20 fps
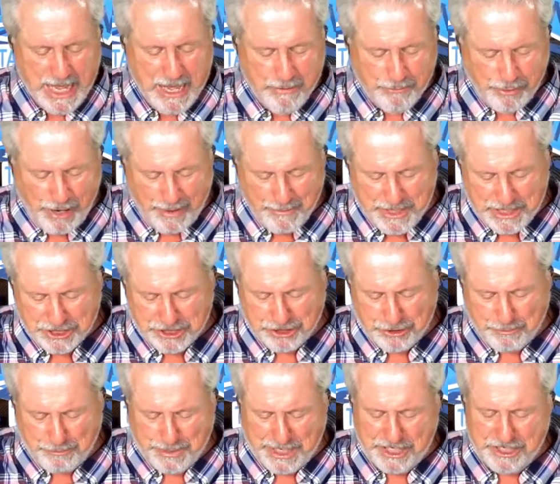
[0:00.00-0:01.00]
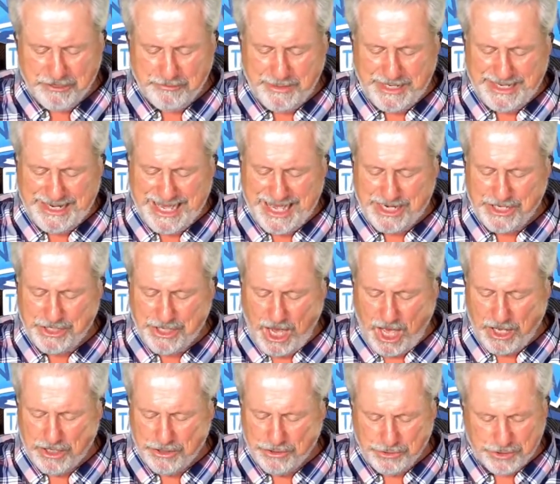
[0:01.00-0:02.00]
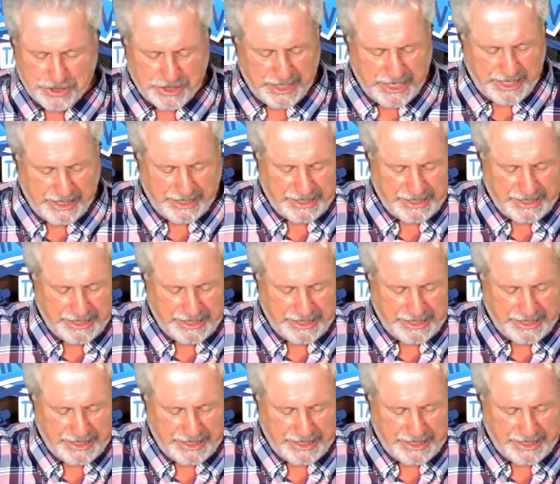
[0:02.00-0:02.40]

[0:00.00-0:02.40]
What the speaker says: Prime Minister Benjamin Netanyahu said in